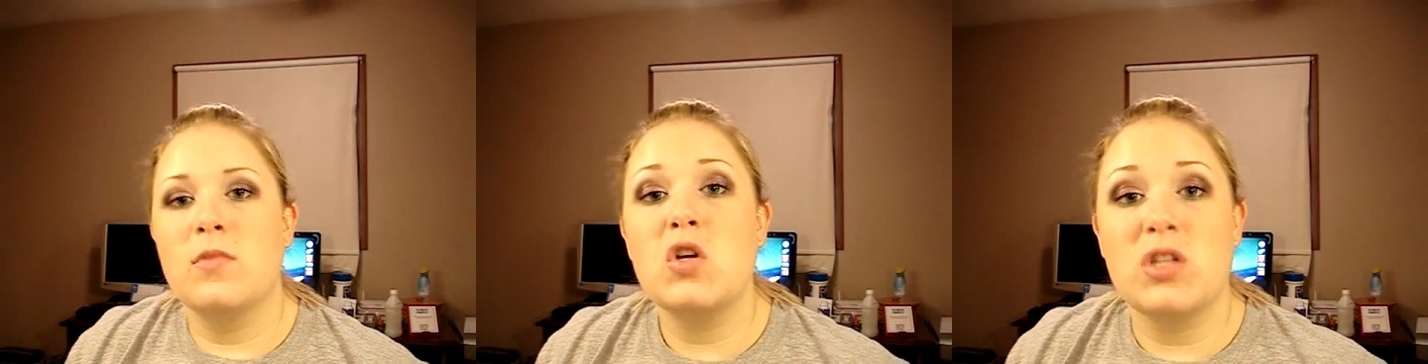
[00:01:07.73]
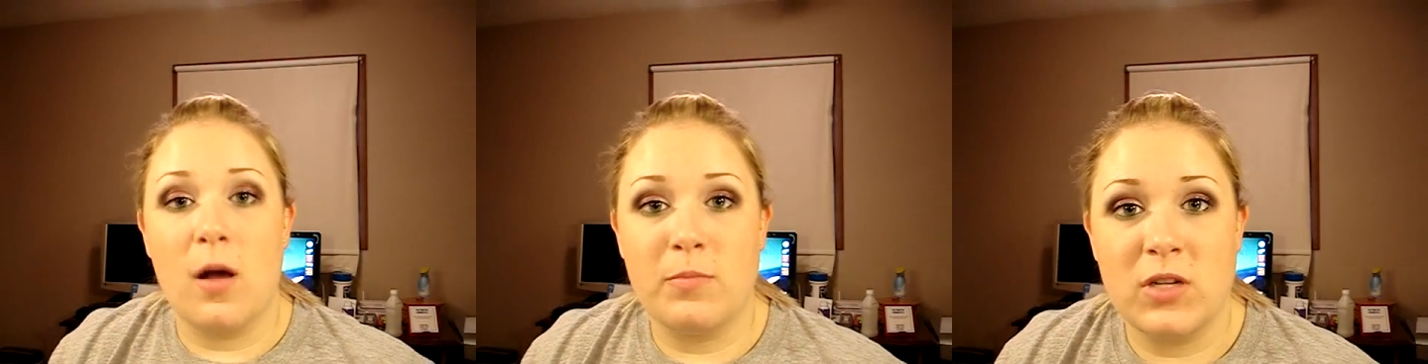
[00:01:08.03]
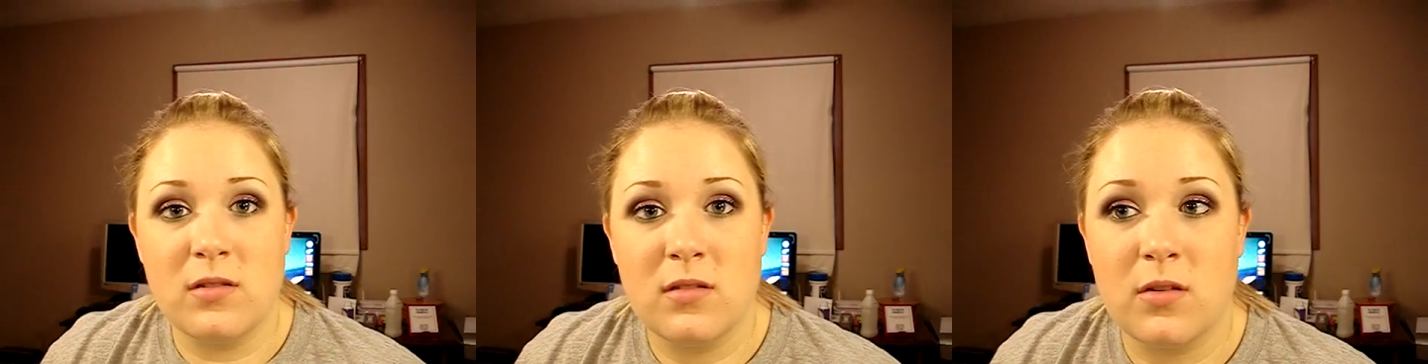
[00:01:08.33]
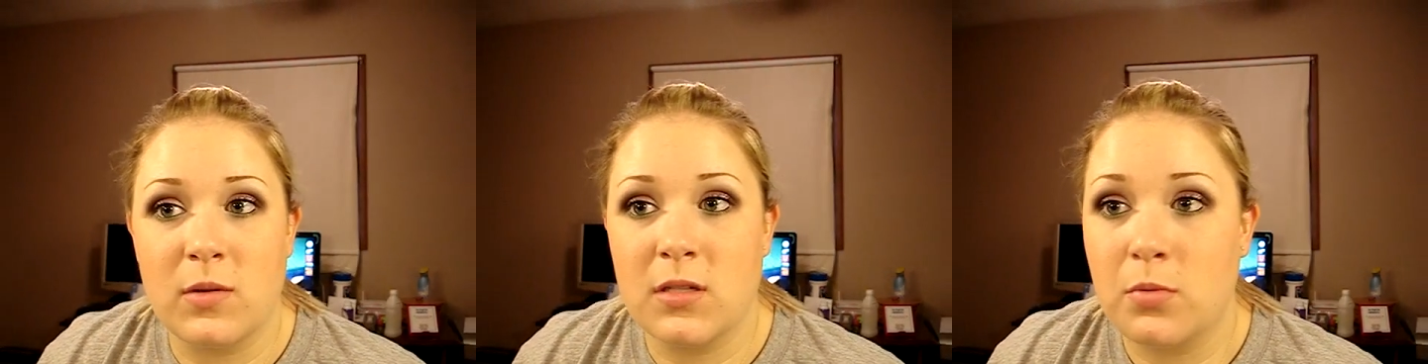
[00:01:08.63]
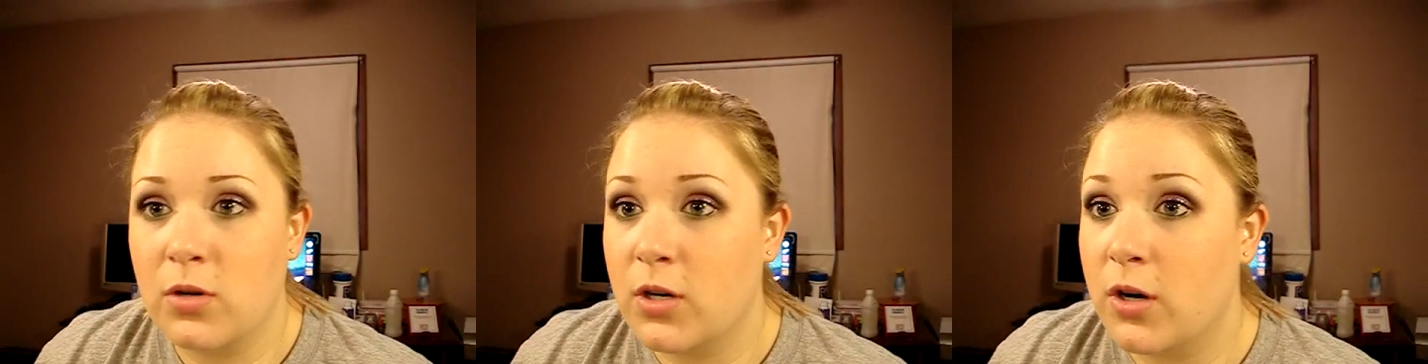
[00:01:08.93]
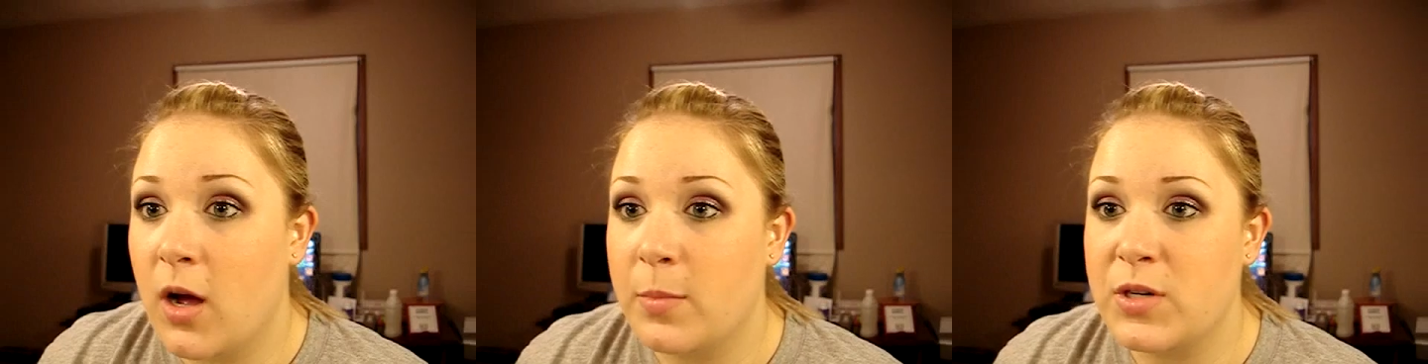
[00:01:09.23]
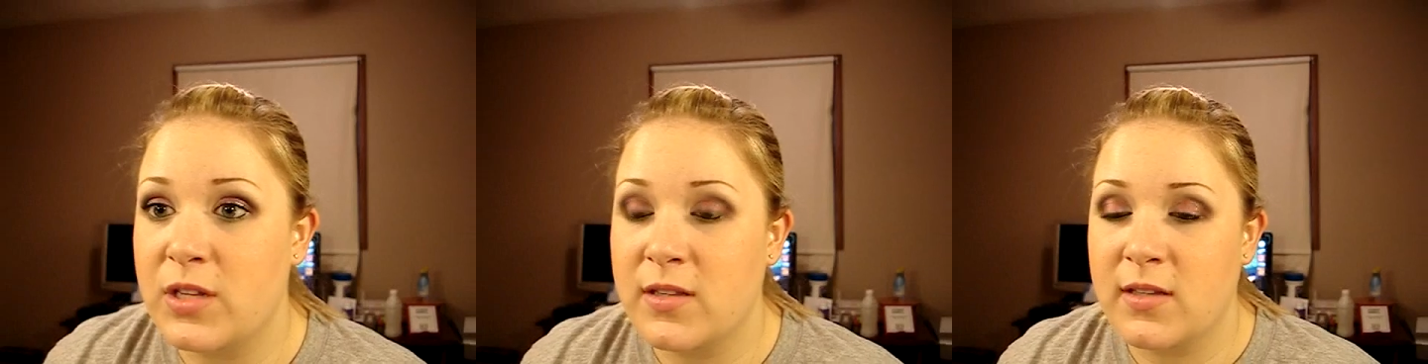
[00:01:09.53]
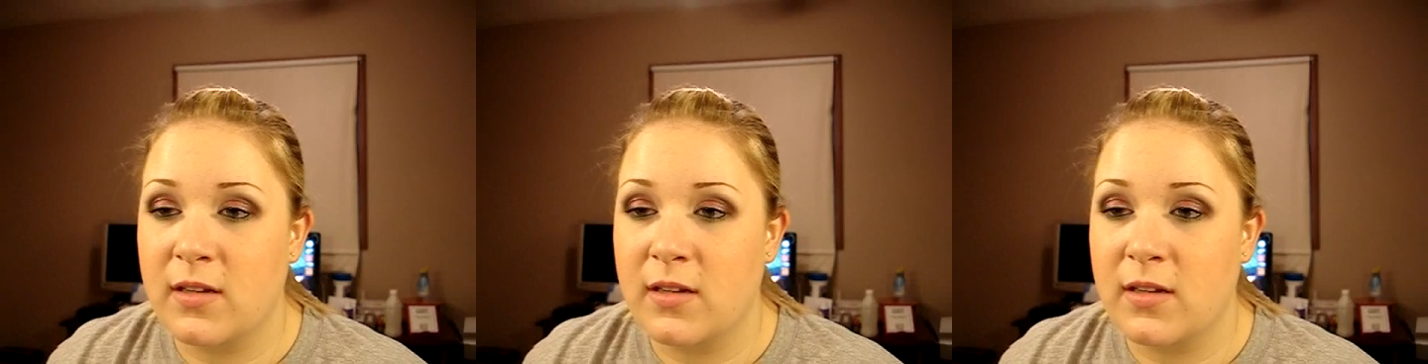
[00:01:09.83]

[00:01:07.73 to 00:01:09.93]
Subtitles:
There's options, so explore your options,